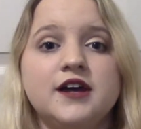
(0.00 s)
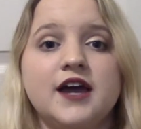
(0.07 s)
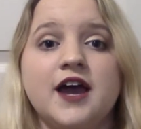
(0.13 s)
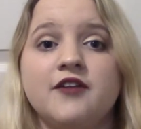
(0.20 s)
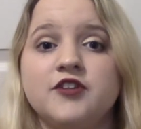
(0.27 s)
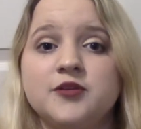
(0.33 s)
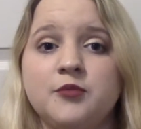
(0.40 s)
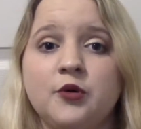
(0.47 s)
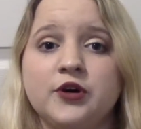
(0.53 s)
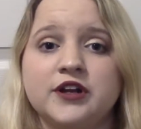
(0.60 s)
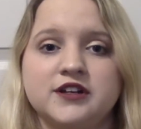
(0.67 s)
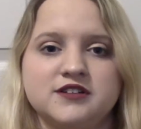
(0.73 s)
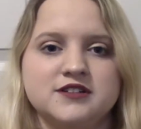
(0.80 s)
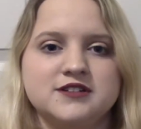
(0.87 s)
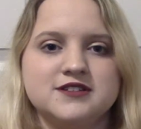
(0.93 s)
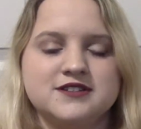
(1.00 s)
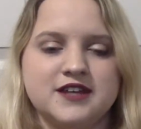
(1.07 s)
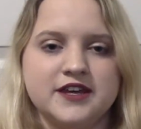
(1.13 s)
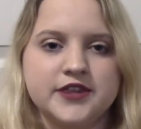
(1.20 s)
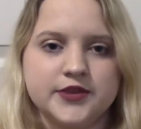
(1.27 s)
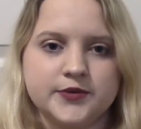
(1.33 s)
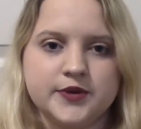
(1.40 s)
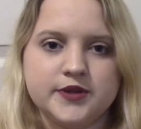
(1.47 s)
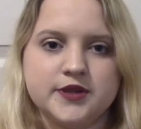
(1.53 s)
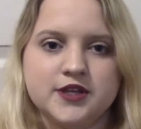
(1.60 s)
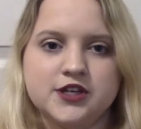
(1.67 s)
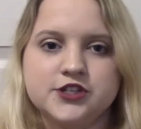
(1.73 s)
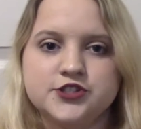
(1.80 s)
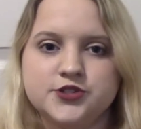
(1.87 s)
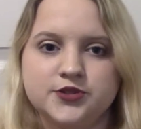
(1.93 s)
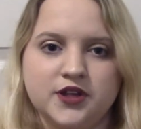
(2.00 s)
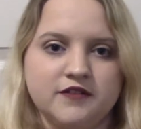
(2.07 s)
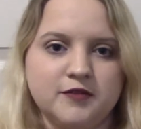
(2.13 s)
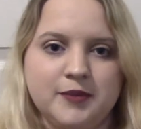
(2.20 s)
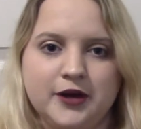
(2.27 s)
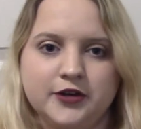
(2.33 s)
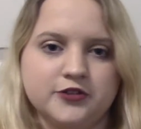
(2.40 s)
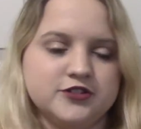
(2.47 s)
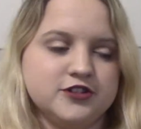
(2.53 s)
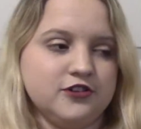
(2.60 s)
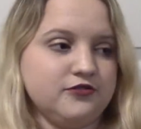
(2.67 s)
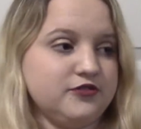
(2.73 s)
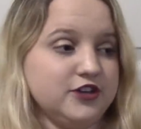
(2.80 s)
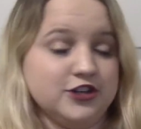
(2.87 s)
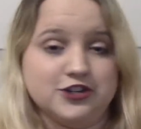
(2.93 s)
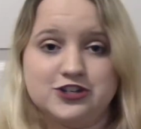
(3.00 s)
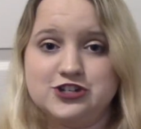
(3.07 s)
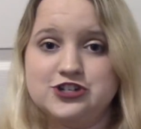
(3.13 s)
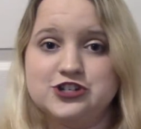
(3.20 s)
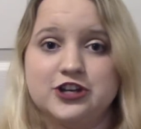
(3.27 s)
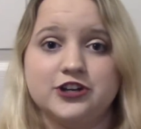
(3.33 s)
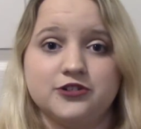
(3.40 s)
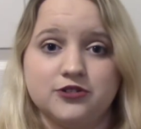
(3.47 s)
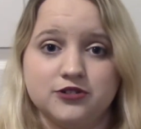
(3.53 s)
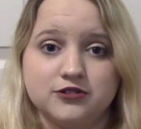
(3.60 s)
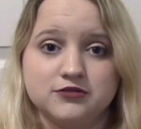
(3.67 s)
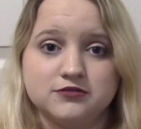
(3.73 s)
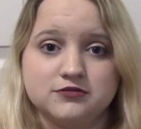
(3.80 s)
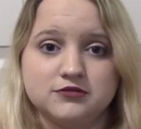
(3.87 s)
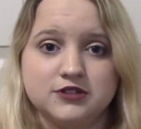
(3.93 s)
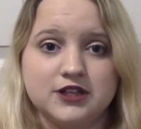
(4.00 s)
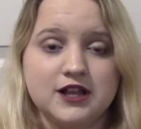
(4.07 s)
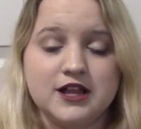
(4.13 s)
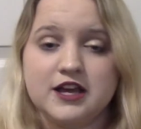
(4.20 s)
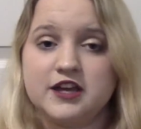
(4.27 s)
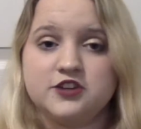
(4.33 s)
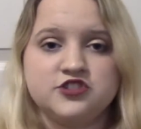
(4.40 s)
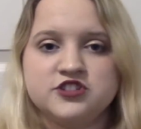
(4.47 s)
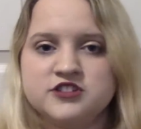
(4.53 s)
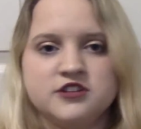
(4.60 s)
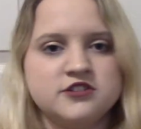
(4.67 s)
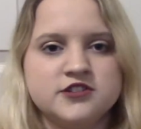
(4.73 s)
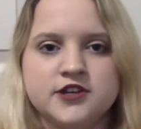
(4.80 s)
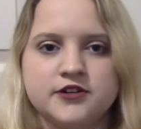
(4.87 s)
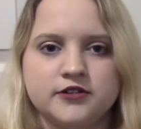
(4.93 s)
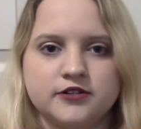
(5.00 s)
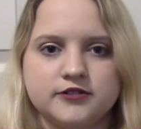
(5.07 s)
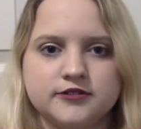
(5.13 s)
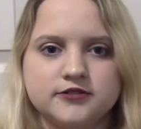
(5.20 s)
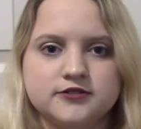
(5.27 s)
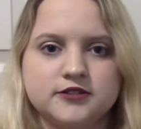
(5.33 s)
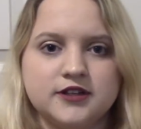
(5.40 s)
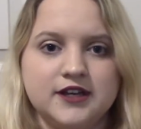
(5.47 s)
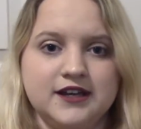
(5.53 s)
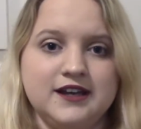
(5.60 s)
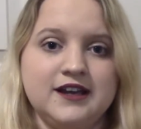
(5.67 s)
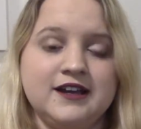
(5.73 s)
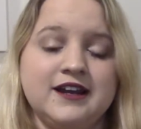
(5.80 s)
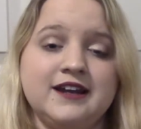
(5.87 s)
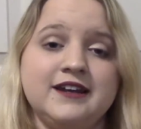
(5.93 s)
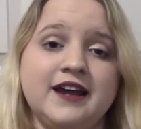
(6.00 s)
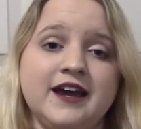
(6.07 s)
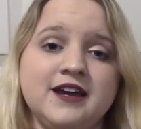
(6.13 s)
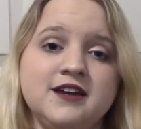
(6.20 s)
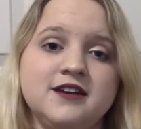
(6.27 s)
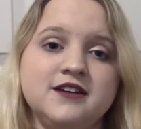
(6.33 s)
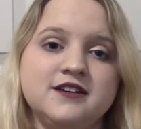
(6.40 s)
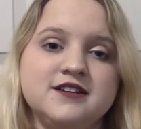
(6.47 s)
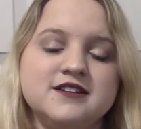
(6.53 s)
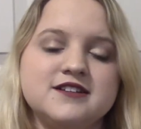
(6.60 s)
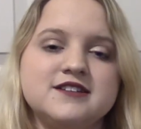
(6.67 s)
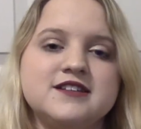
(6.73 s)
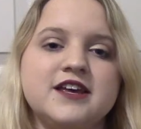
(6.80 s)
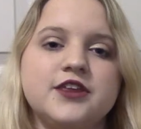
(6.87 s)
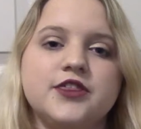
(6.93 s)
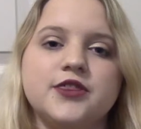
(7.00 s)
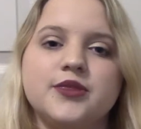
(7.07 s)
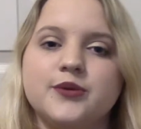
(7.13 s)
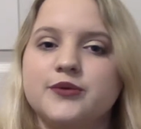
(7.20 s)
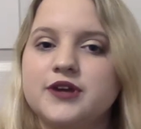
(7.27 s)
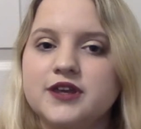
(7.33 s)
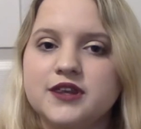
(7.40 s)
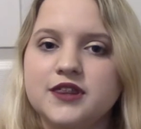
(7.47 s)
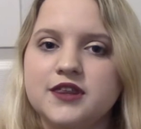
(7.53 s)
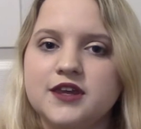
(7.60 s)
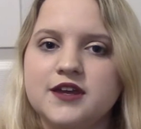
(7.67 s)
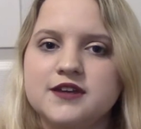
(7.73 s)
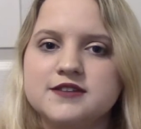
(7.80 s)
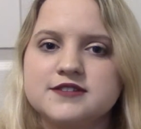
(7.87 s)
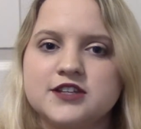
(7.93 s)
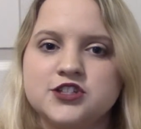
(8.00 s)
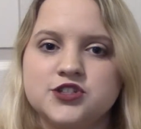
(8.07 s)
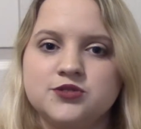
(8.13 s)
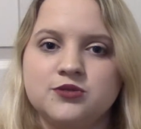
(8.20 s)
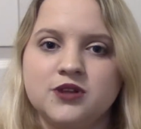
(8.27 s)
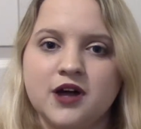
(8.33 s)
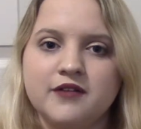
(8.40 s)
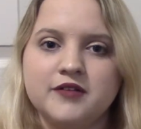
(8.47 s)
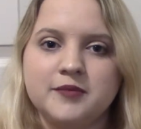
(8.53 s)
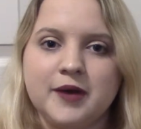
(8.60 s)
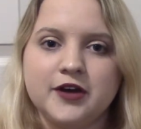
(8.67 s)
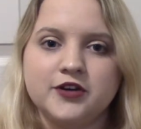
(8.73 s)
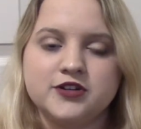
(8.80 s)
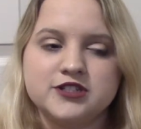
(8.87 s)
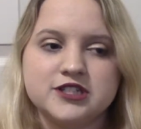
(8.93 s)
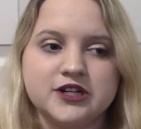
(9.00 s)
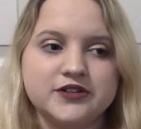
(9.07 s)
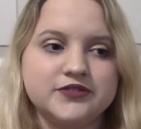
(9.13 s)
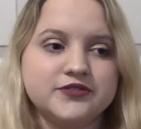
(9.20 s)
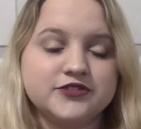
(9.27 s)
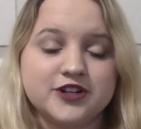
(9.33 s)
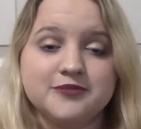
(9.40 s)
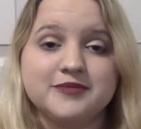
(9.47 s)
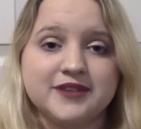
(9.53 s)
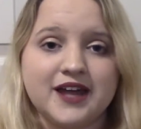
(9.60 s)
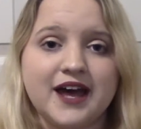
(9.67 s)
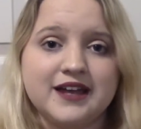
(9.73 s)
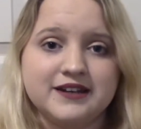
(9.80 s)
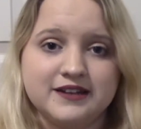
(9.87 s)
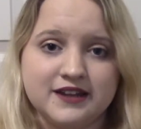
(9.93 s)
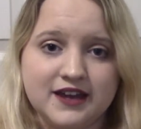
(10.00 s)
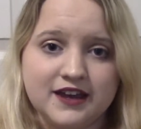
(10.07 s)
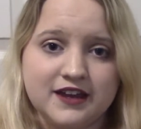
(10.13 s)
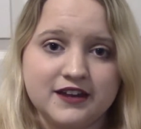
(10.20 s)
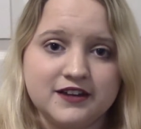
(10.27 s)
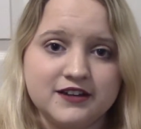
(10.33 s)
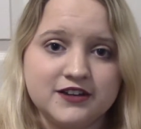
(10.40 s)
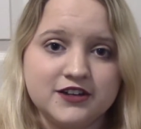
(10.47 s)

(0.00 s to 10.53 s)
Every morning, say 3 things you love about yourself in general. Just in general. And at night, say 3 things that you love about yourself from that day.